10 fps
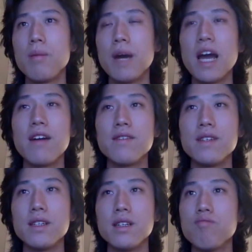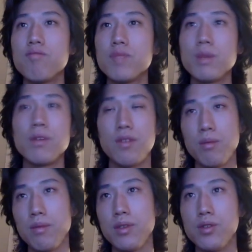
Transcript: by having some of them